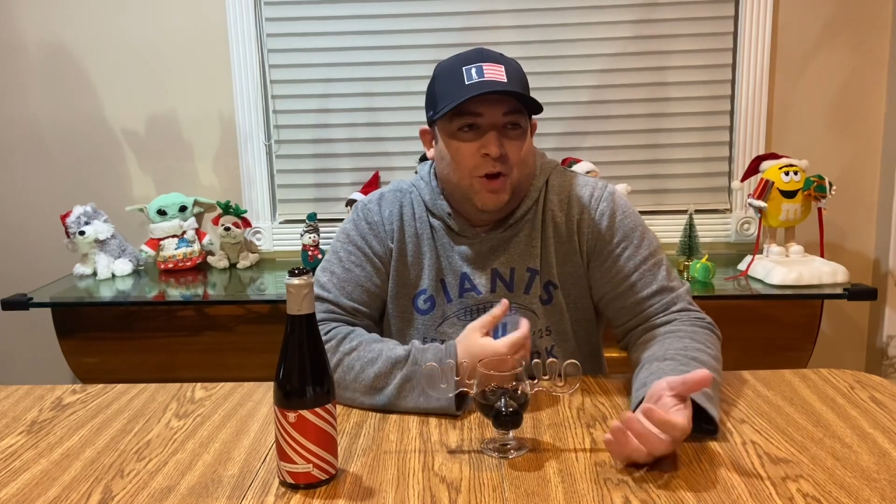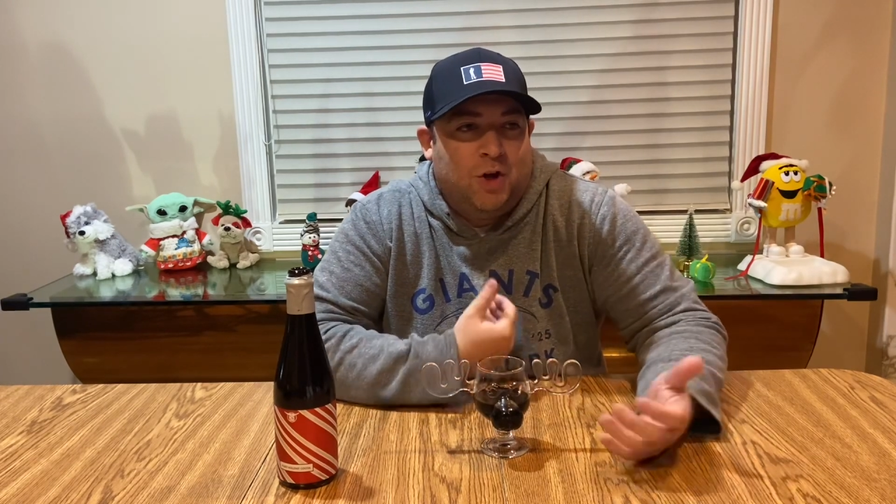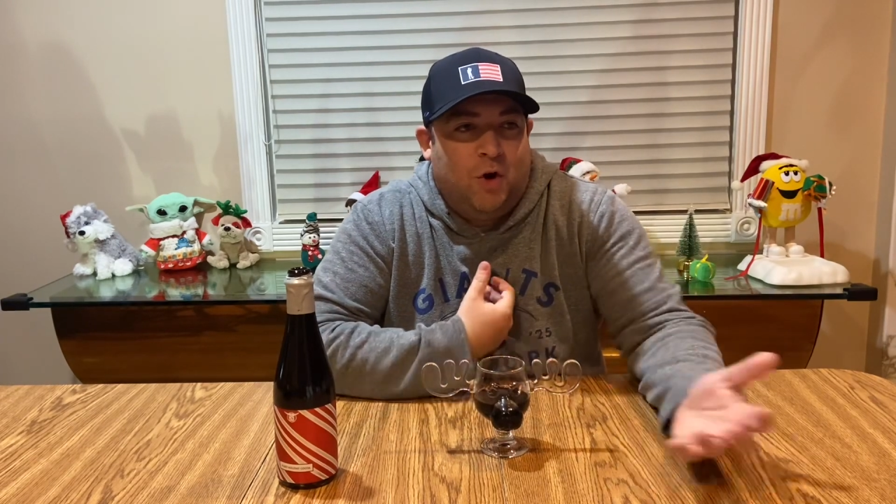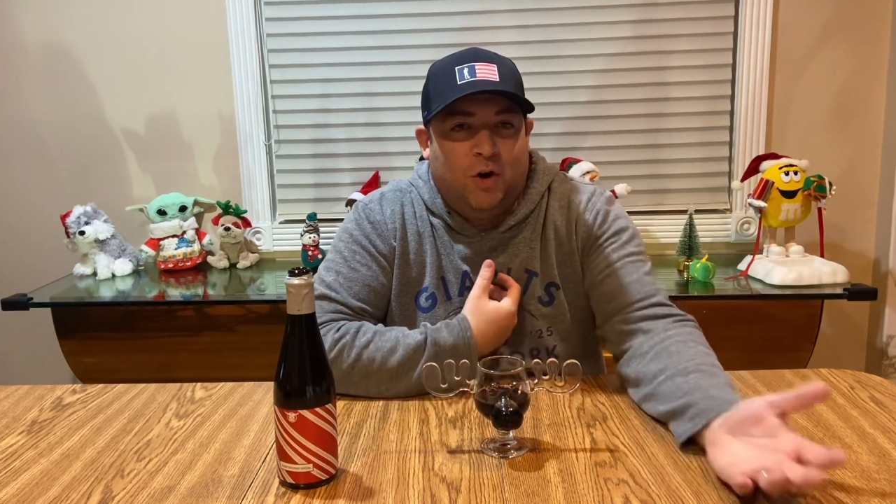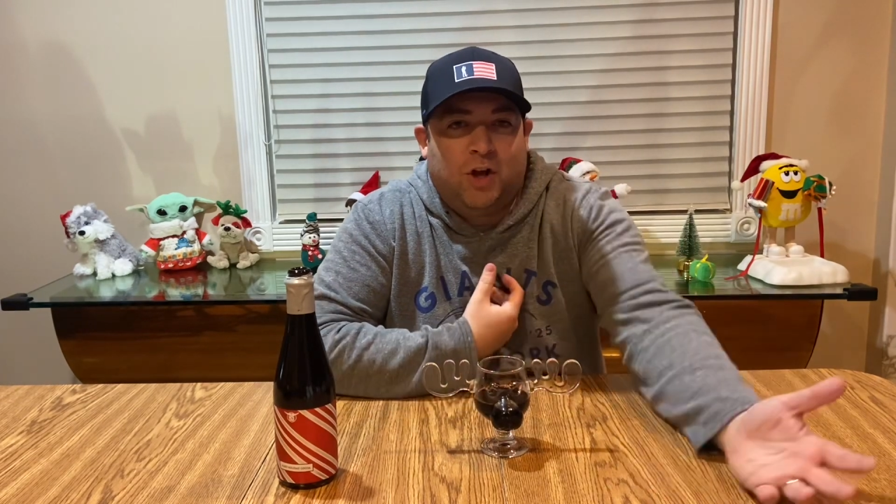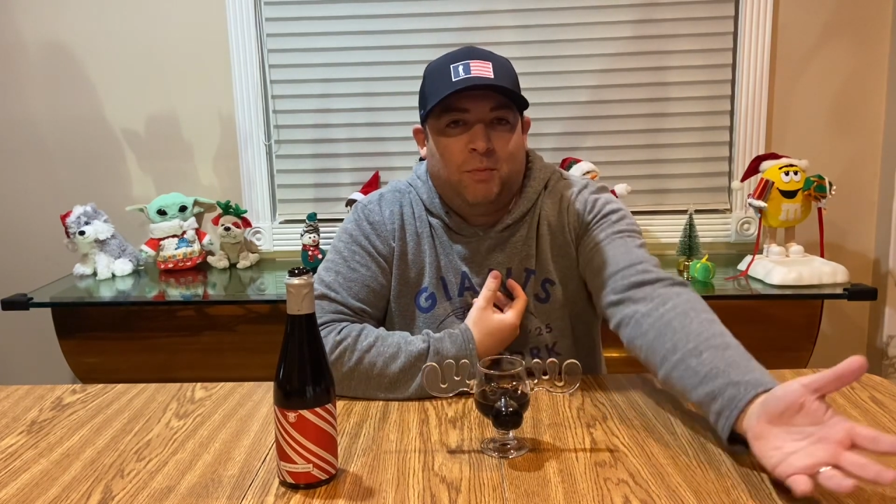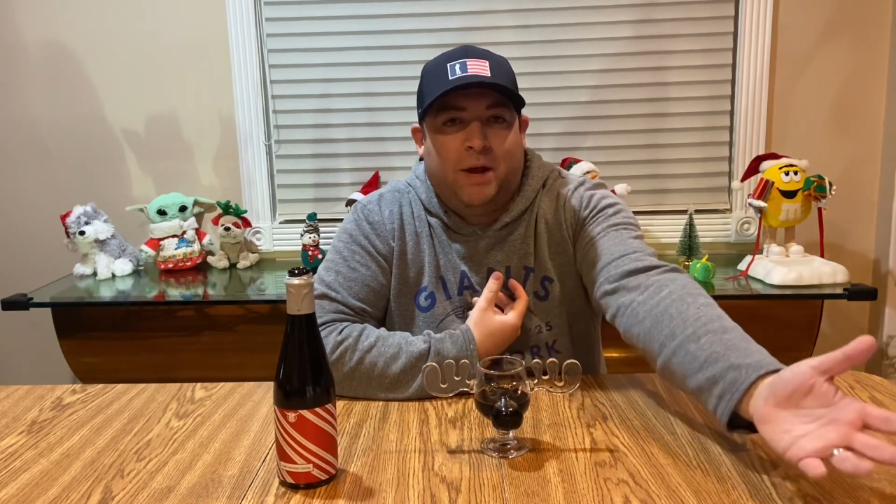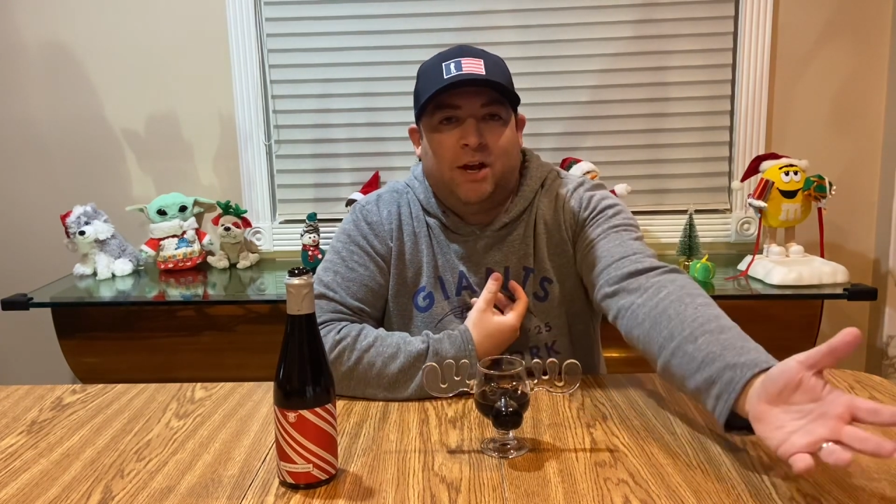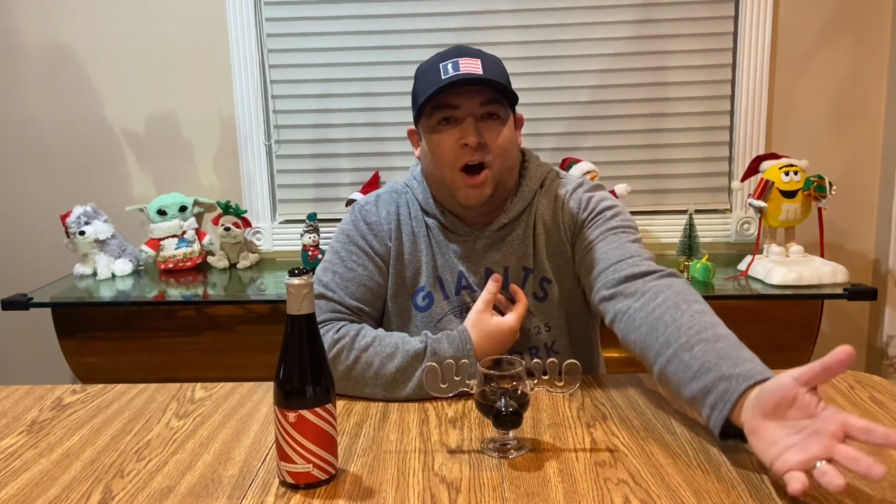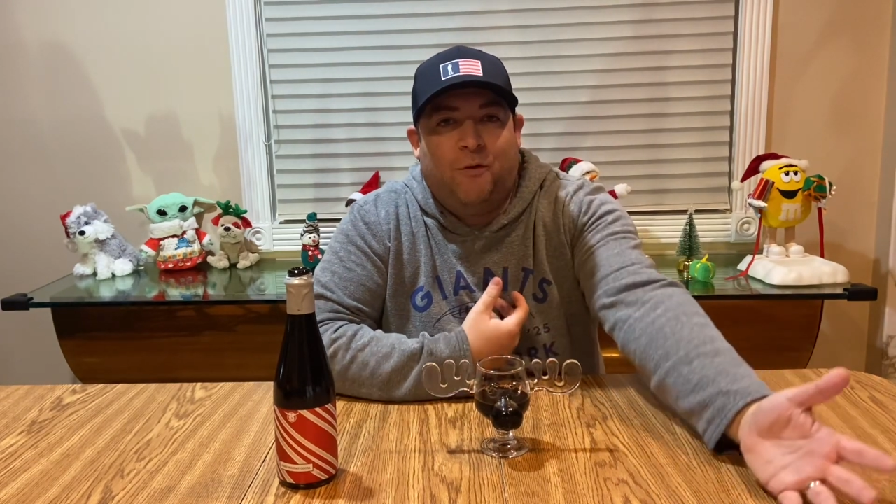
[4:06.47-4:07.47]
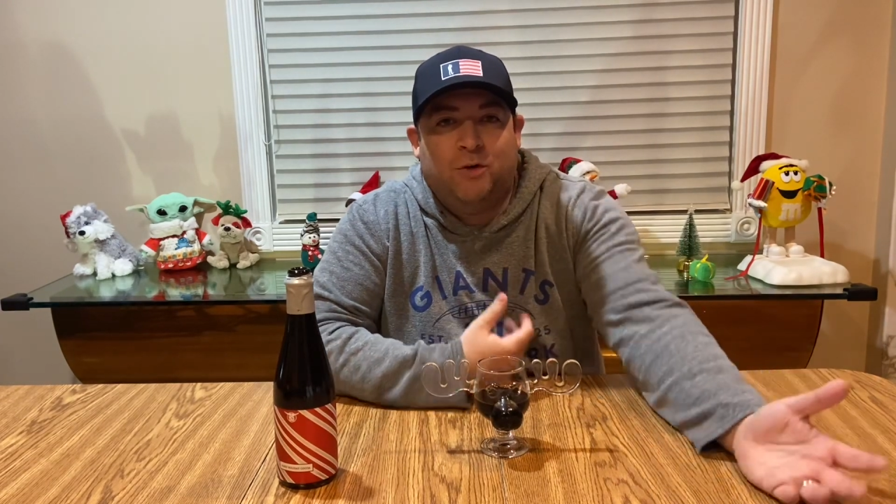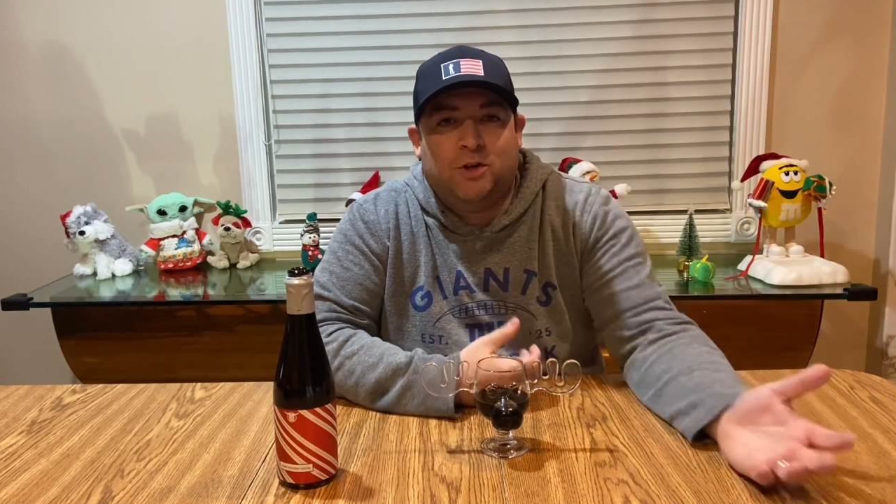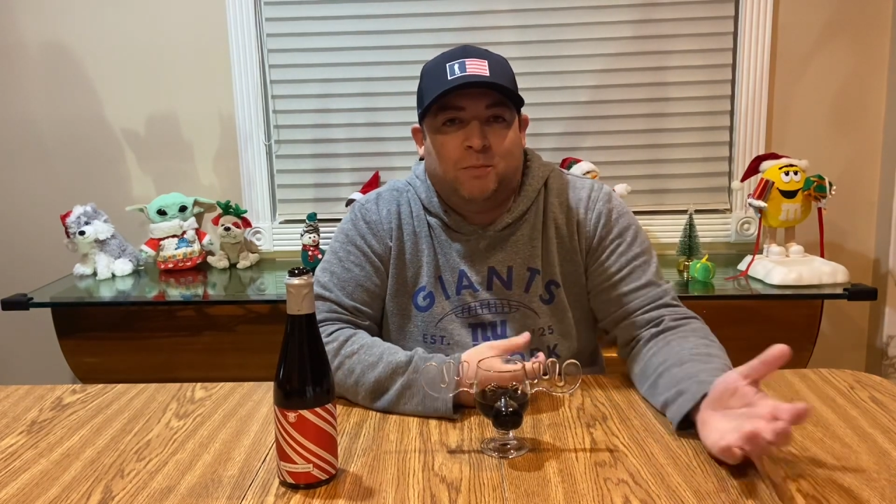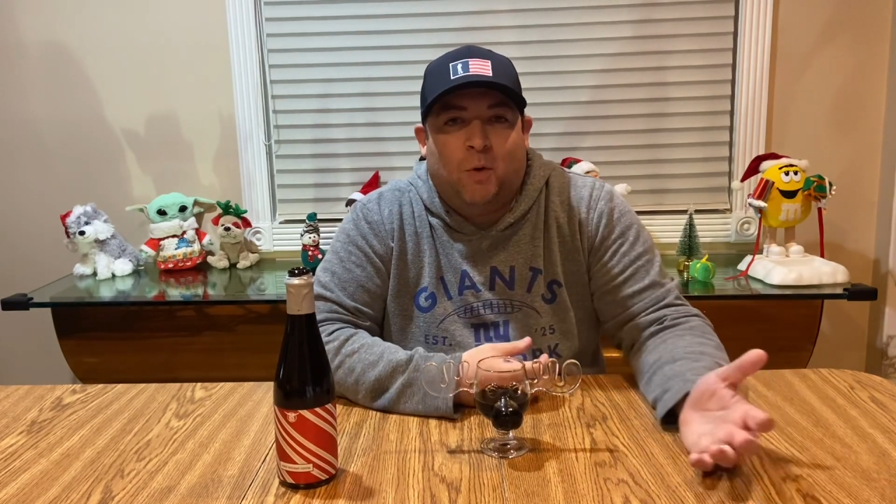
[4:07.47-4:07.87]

going to play golf with your